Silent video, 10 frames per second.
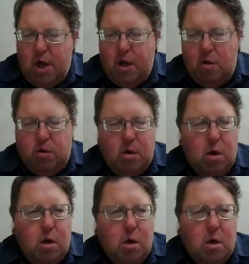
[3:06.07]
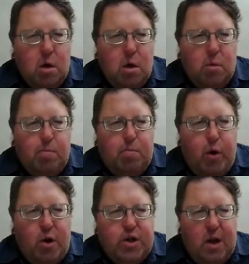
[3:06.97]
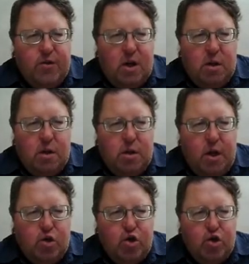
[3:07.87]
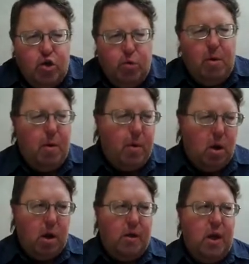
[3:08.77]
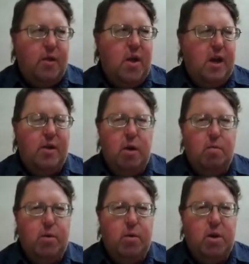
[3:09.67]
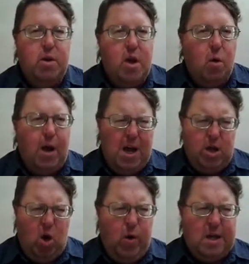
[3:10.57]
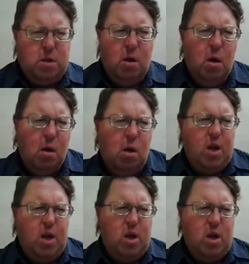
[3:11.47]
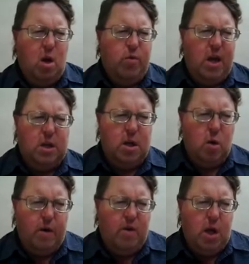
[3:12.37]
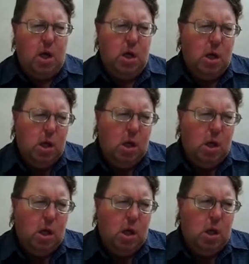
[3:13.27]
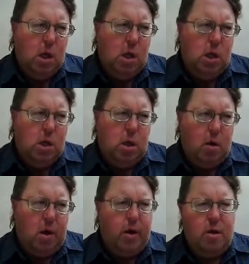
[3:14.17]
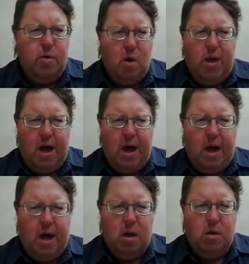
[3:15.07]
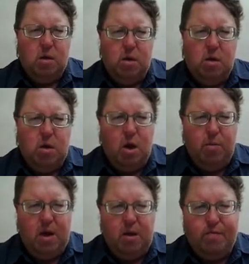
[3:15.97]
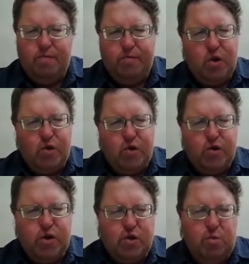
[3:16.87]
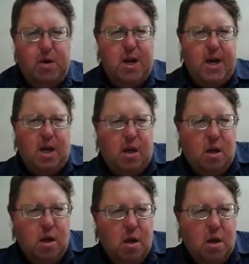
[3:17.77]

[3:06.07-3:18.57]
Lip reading: kind of put ourselves in an intellectual bubble and then think that we know it. I know it. I know things. I know everything. How do you know that? What I mean? If you're just repeating,